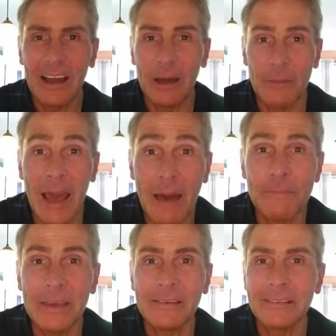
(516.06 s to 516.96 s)
I'm
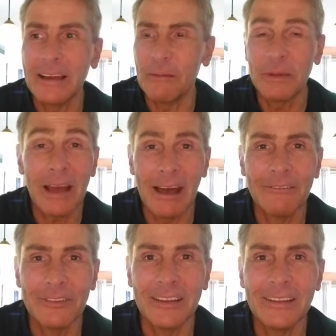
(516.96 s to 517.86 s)
happy, I'm
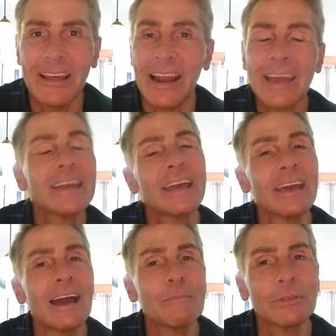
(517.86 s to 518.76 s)
confident, and
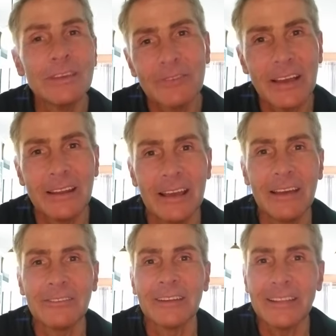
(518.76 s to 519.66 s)
I believe I can
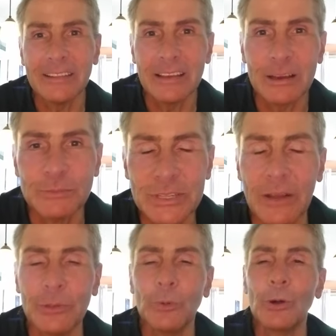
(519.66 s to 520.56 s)
handle anything that comes
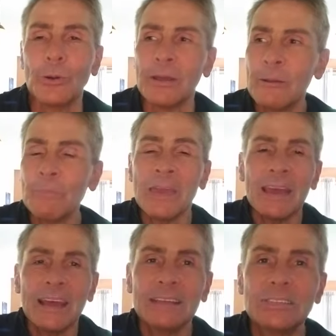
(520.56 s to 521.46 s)
down the road.
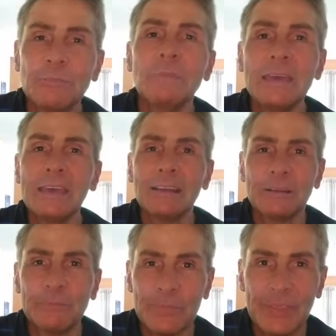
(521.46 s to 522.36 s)
And to me,
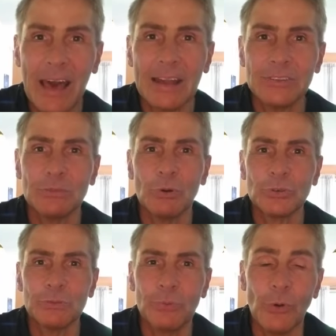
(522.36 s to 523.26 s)
that is the
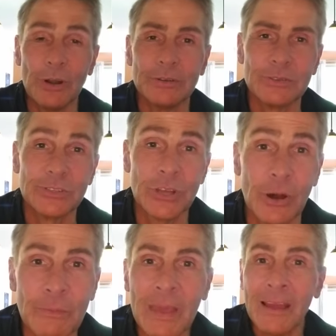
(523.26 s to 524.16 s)
most important.
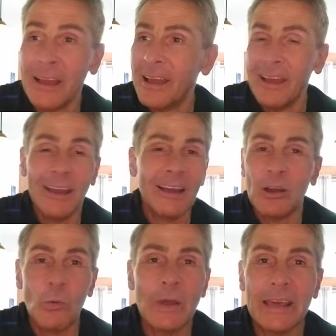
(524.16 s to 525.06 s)
So
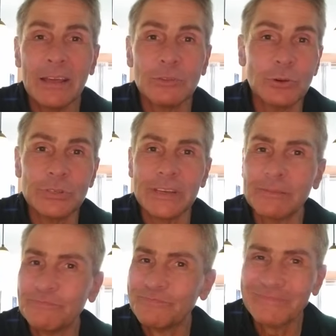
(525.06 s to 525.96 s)
winning and
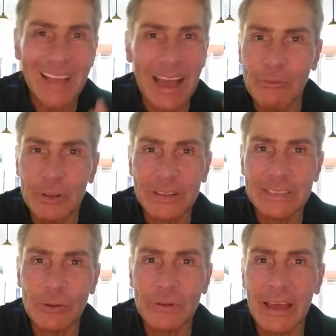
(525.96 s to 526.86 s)
losing, I really
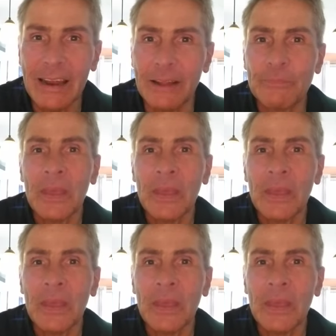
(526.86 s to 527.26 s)
don't get it.